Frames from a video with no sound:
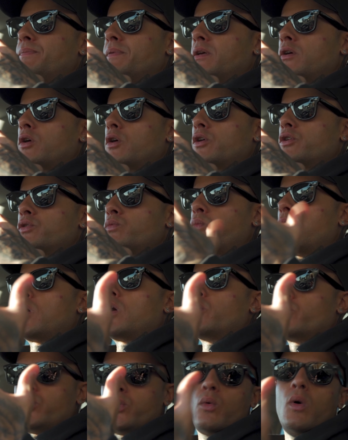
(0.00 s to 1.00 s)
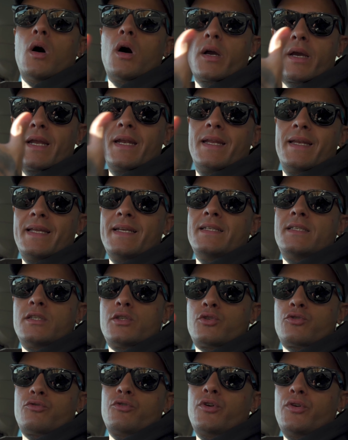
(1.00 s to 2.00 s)
because, well, you are going to need to
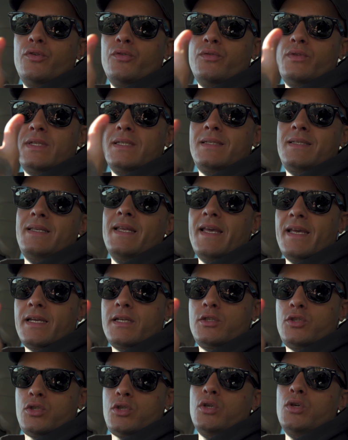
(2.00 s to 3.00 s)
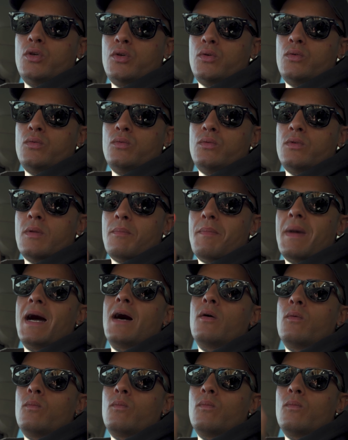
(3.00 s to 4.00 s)
screw the stick to the
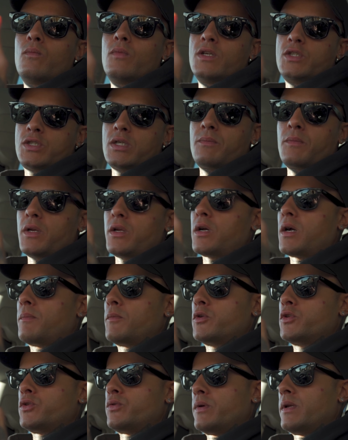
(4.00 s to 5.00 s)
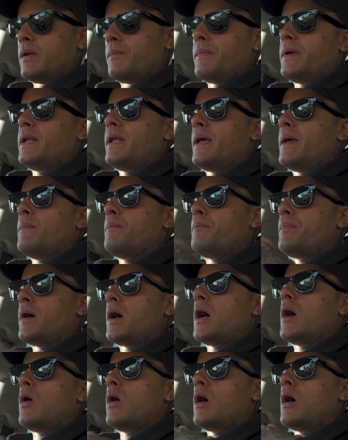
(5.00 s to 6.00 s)
mount, which I'm going to come on to in a minute,
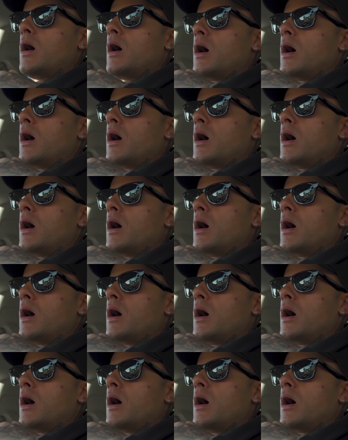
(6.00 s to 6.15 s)
but